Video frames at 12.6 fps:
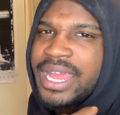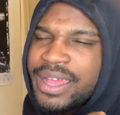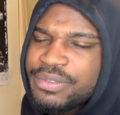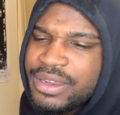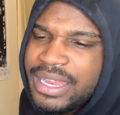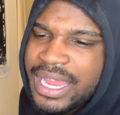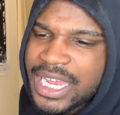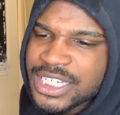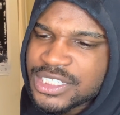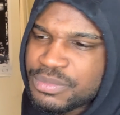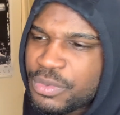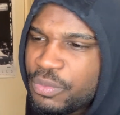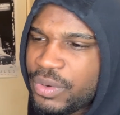after he asked a
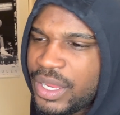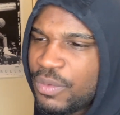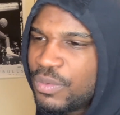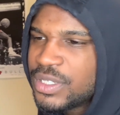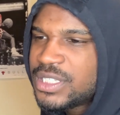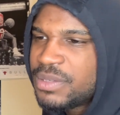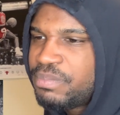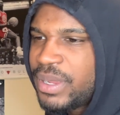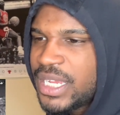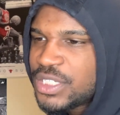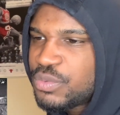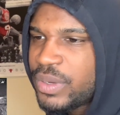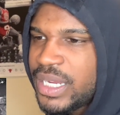Marine what's the
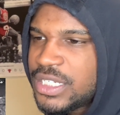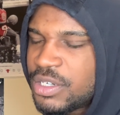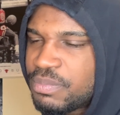best way to